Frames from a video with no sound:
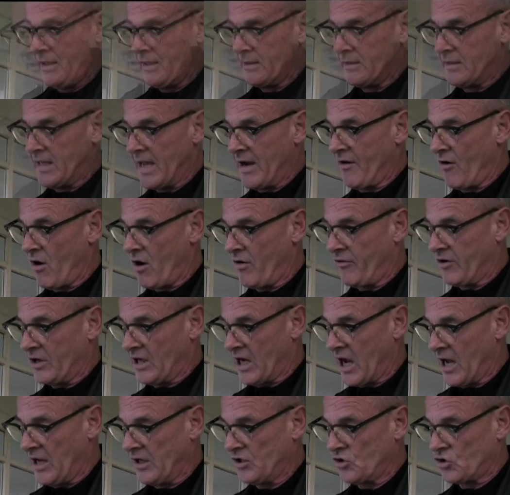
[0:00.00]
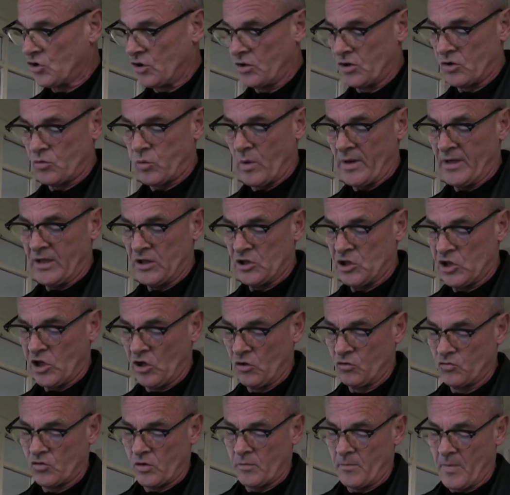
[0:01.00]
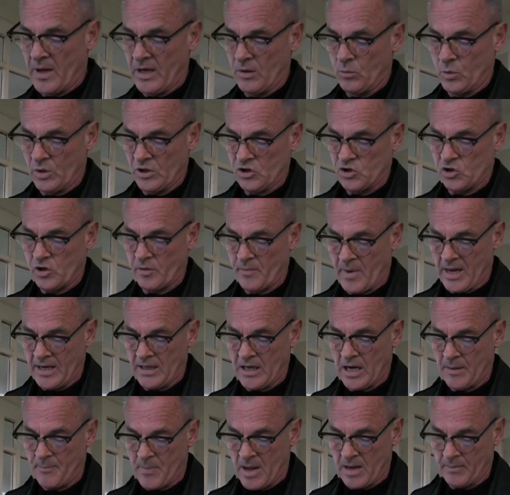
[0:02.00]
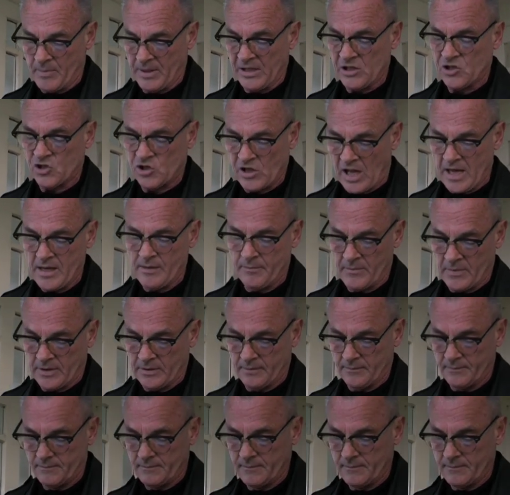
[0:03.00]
There are occasions when the children may wish to make a public statement.